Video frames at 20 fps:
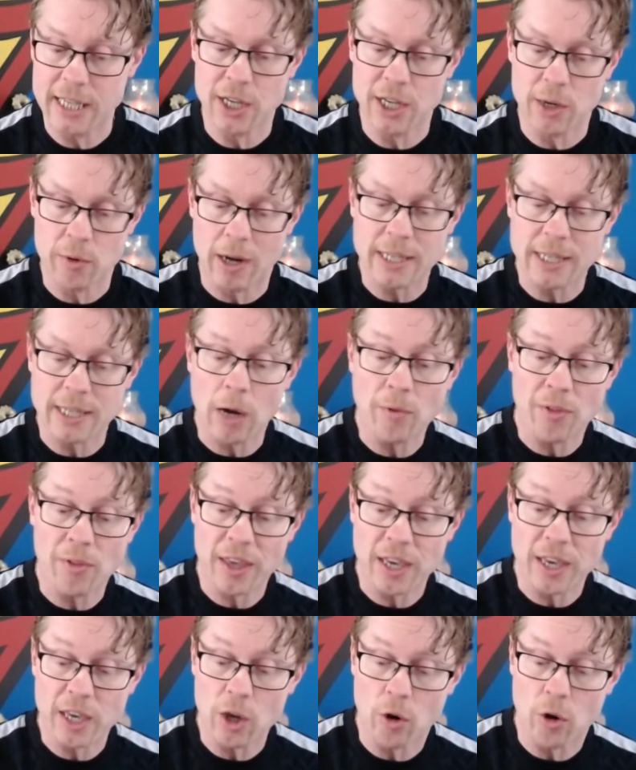I don't think
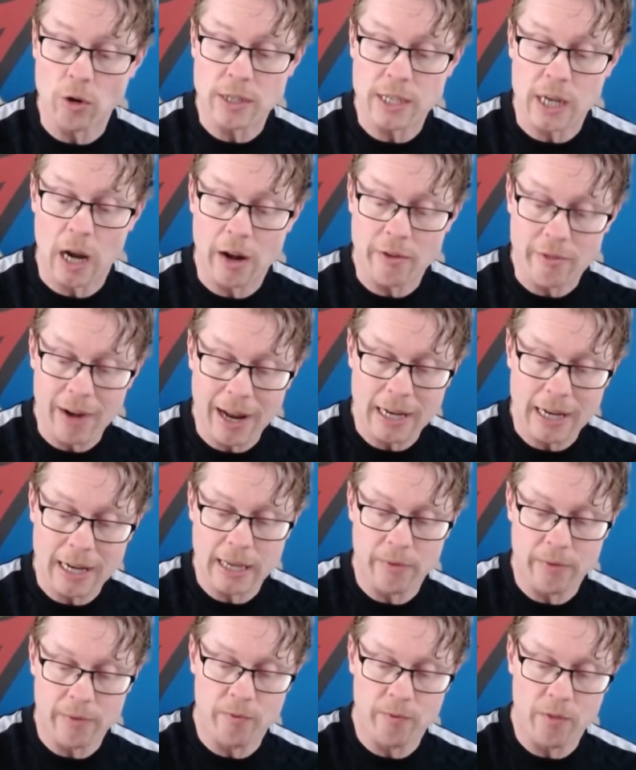you're directly
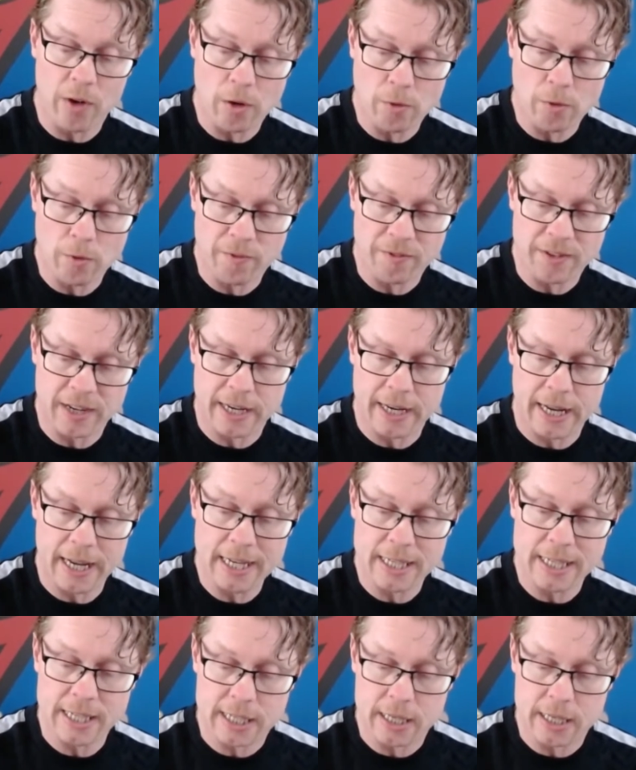involved in it,